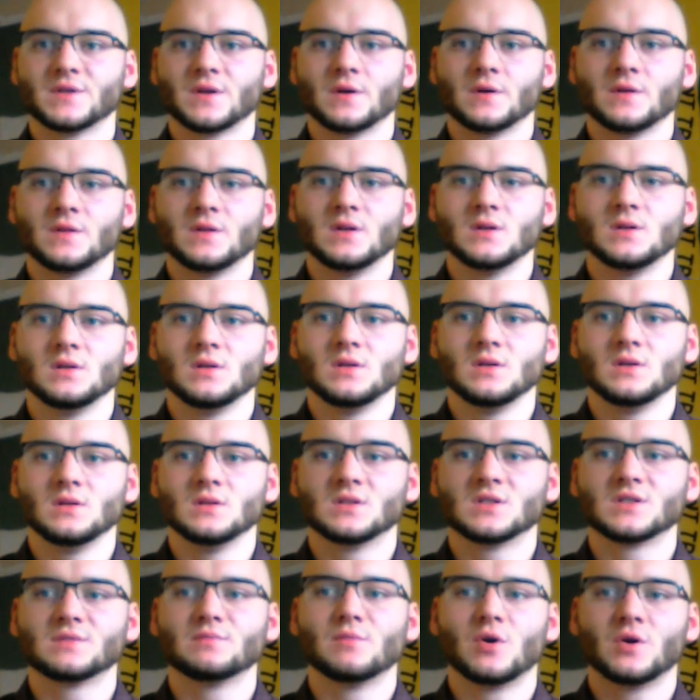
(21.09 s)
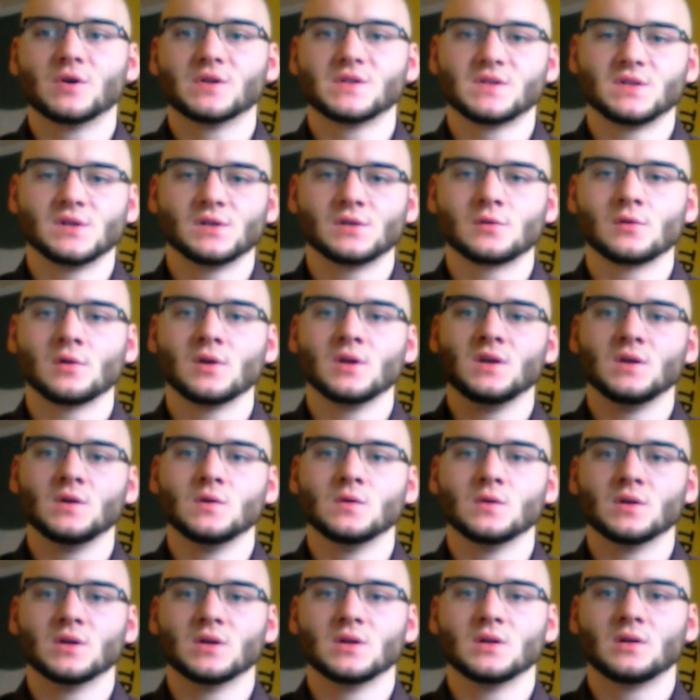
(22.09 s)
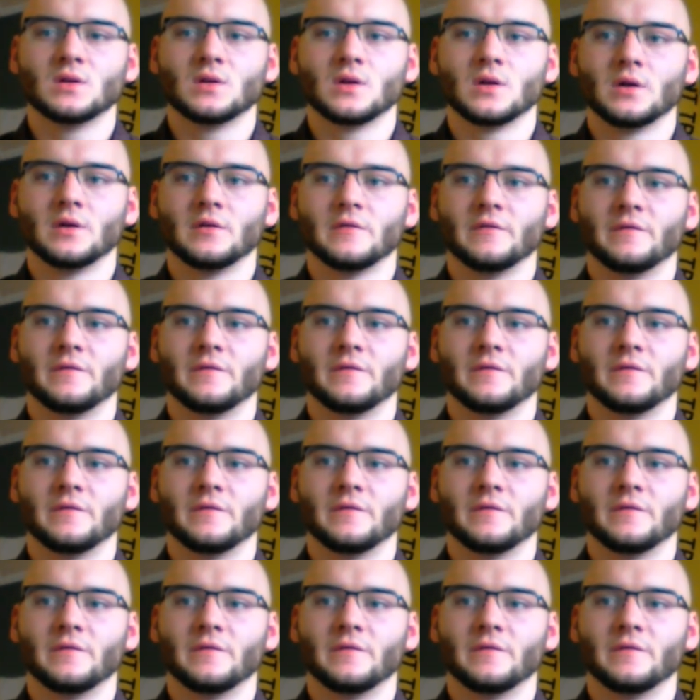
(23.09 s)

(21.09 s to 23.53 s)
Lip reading: are the smallest discrete unit of